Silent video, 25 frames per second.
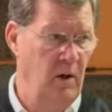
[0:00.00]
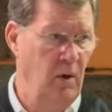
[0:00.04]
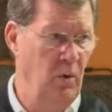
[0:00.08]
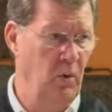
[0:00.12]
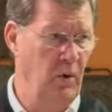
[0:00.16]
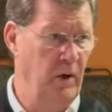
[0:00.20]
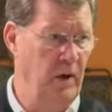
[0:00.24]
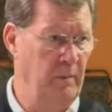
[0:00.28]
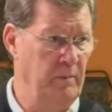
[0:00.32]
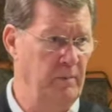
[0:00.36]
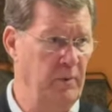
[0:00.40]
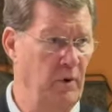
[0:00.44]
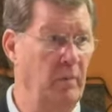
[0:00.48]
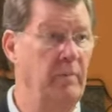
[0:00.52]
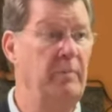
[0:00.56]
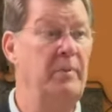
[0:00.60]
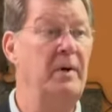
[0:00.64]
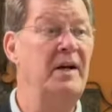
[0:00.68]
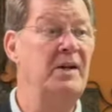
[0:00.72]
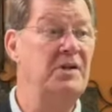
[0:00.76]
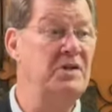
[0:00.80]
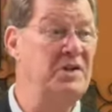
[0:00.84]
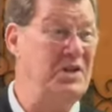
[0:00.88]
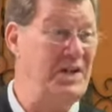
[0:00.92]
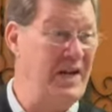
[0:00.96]
where
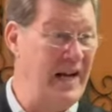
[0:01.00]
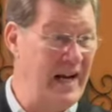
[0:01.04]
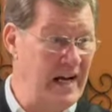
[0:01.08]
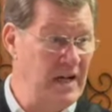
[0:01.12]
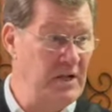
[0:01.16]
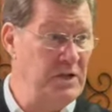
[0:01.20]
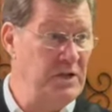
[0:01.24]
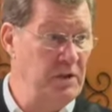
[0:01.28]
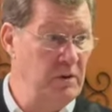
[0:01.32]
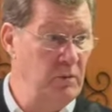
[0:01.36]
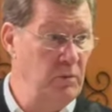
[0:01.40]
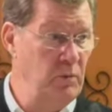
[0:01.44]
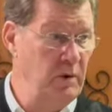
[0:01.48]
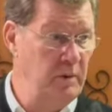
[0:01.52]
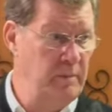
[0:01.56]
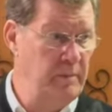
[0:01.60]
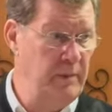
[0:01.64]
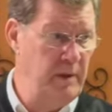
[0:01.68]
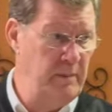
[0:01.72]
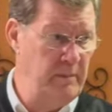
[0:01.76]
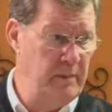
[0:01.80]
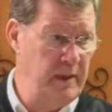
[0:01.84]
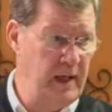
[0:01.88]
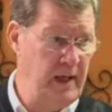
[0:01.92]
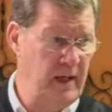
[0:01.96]
propitiation would
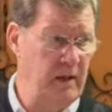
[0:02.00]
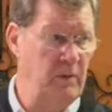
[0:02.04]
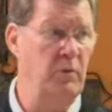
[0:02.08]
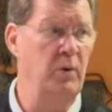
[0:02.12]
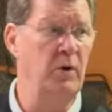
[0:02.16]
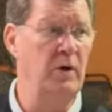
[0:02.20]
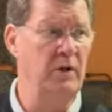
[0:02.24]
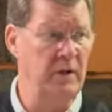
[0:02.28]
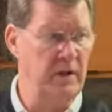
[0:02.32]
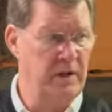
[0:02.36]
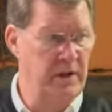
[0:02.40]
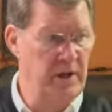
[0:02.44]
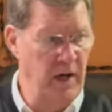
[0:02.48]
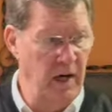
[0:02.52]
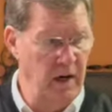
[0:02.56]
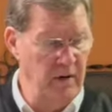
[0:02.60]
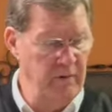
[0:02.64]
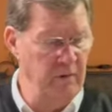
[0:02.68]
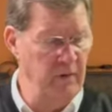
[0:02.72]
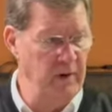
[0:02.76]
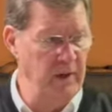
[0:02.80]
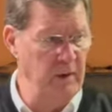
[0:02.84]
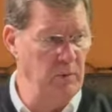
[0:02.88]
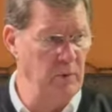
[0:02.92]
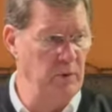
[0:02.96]
be made, where the
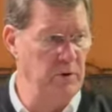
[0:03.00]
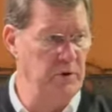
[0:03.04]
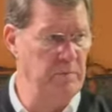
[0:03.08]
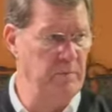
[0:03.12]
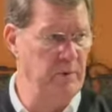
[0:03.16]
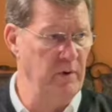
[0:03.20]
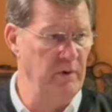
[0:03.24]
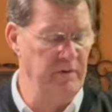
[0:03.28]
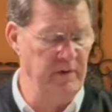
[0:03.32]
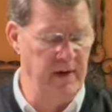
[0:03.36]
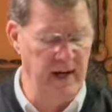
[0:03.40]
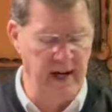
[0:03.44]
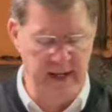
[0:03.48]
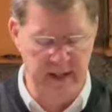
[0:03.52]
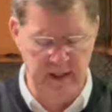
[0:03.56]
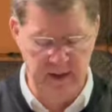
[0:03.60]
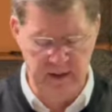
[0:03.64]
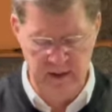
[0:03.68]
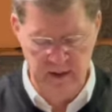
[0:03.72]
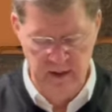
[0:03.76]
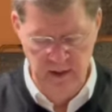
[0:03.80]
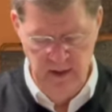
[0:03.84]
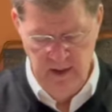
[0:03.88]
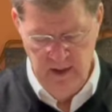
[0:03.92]
covering was provided